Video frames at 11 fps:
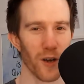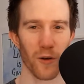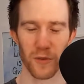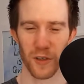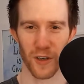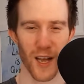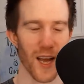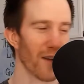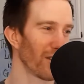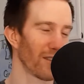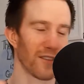option you
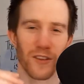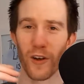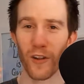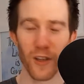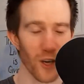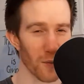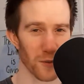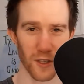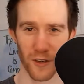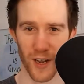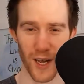have, and it's the only
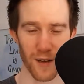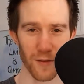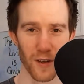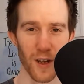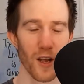option you have,